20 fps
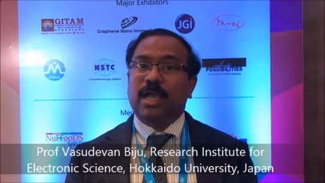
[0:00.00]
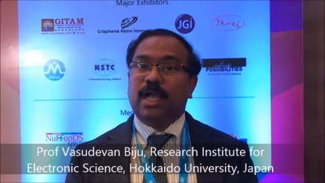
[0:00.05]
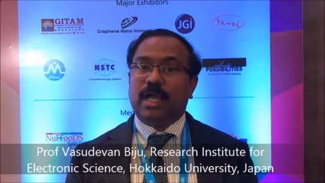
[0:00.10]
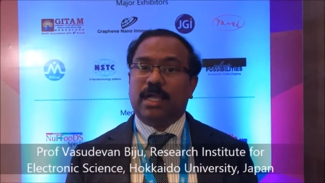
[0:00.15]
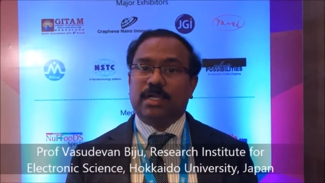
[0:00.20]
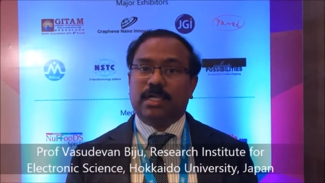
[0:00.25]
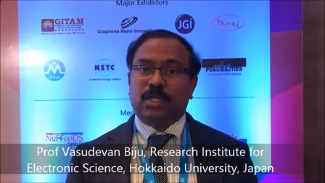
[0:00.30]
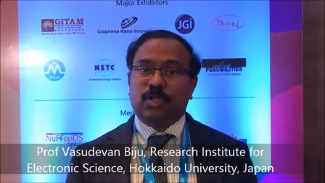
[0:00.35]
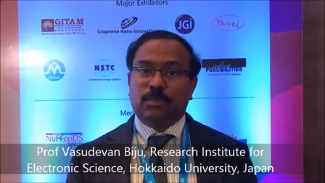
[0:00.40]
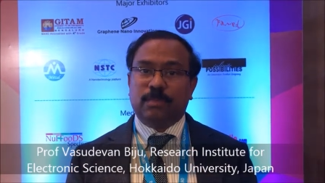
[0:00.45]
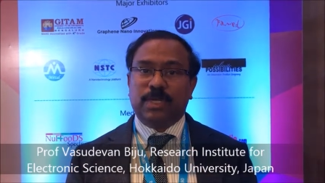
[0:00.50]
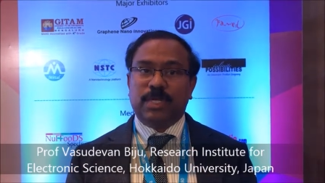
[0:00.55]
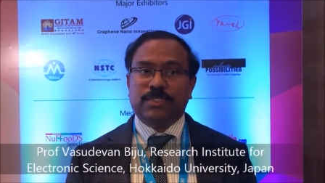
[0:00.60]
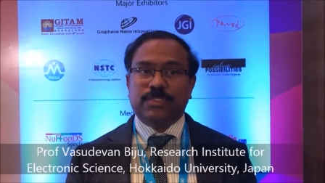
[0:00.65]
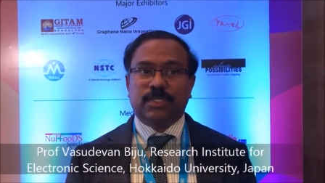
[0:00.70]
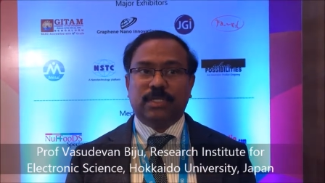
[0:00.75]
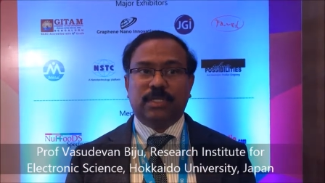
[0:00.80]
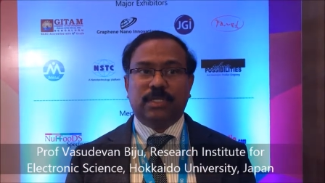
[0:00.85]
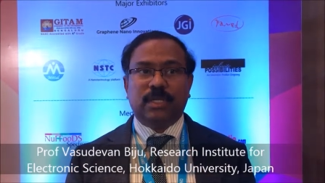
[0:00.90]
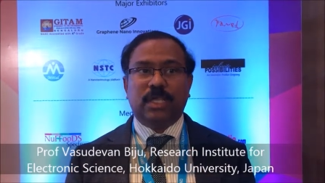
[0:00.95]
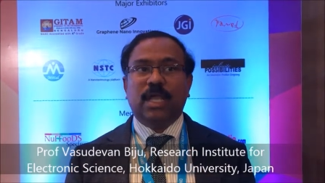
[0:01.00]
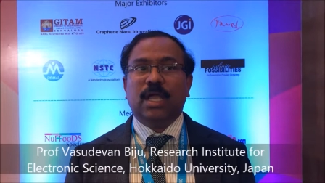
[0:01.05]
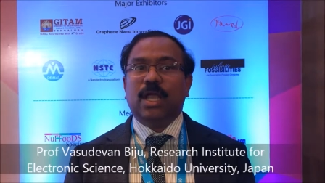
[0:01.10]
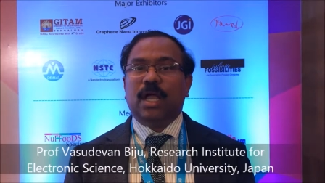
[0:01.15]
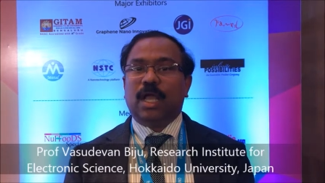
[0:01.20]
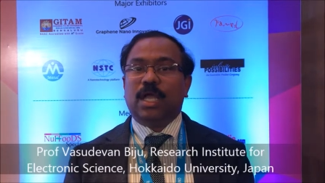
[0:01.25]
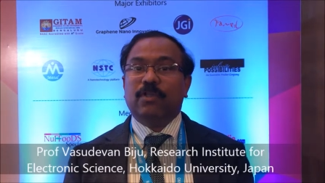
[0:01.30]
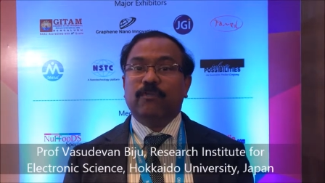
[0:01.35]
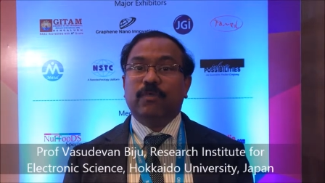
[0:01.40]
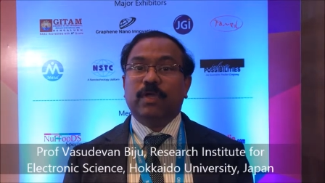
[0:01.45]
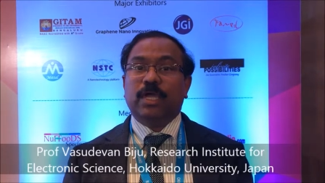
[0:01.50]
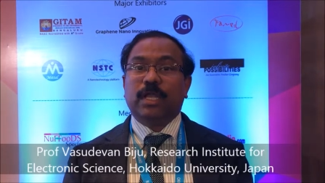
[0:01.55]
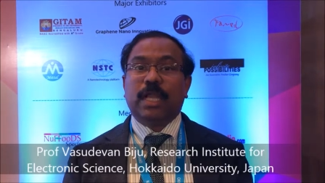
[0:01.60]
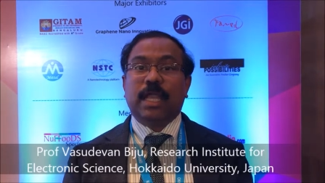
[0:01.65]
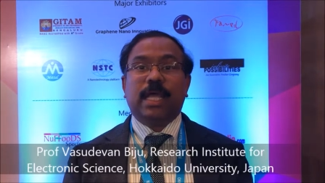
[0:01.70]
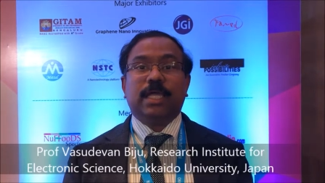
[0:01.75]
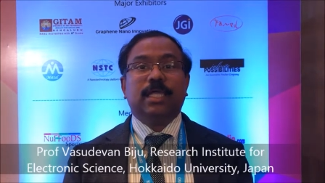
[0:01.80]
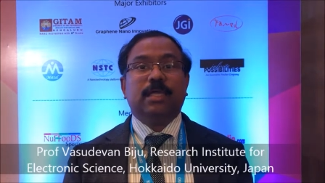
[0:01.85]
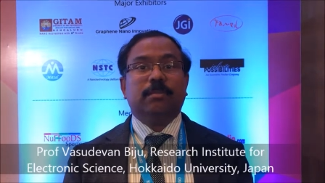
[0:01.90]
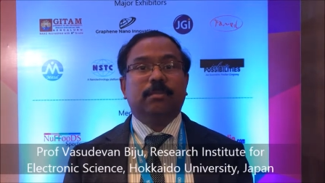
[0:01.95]
and nanomedicine, and we are
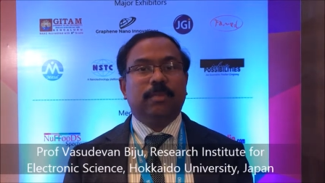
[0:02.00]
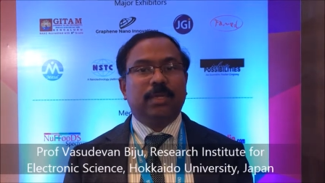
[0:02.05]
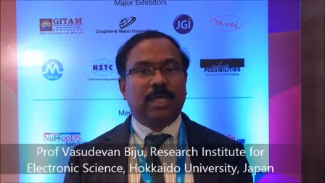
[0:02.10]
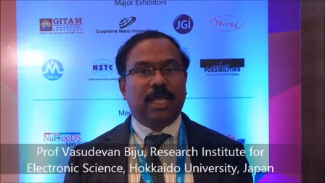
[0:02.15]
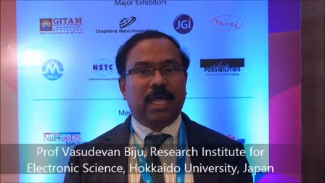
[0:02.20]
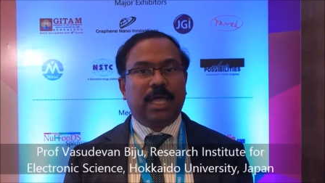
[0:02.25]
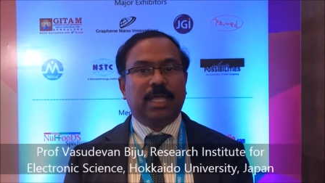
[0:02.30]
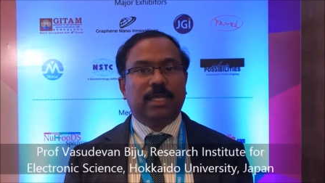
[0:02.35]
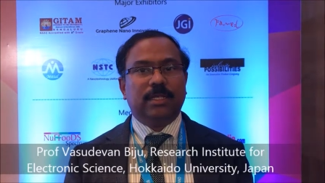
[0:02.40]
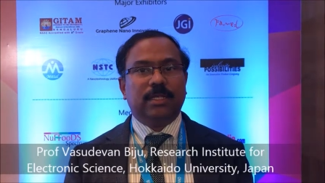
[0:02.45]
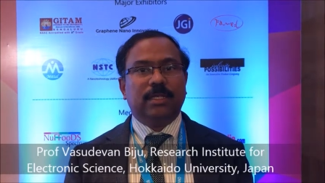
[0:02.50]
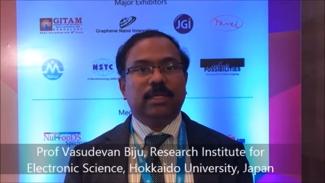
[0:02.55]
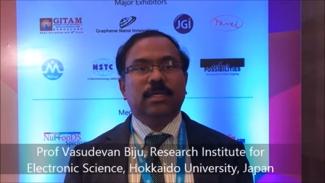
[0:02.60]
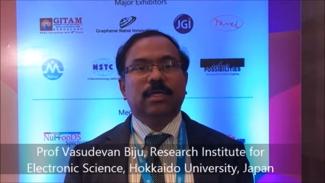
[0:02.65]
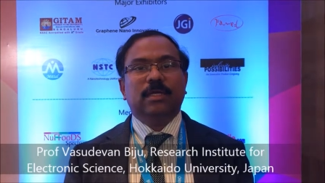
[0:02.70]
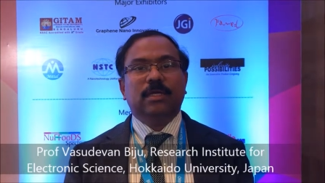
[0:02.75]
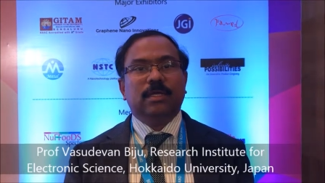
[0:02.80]
lagging behind